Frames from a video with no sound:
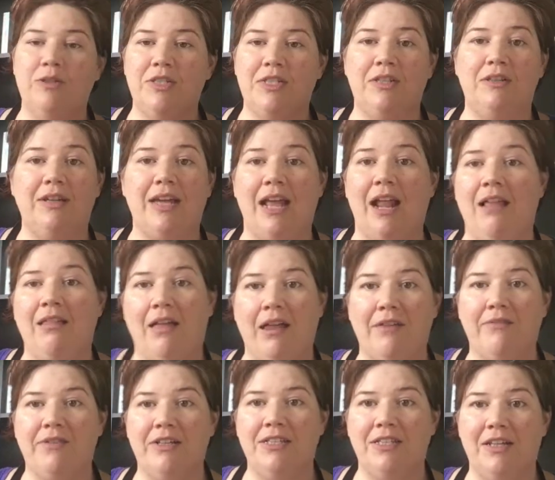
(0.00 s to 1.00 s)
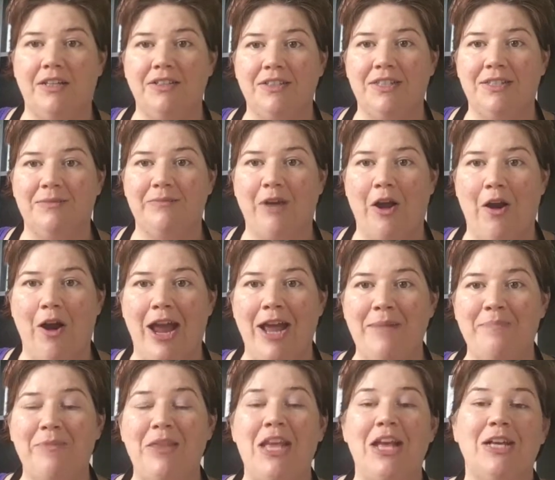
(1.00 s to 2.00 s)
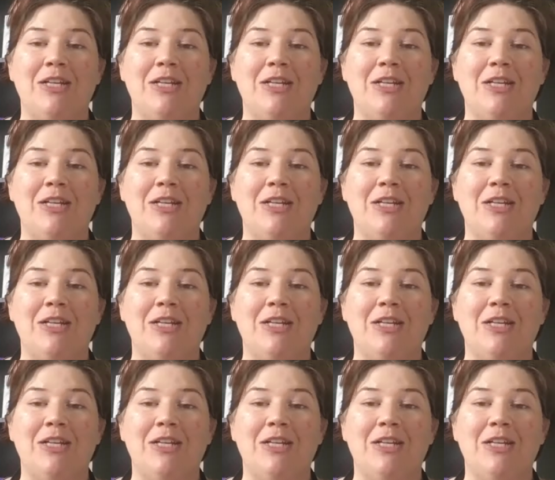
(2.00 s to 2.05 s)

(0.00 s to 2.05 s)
still get a lot of results. All right.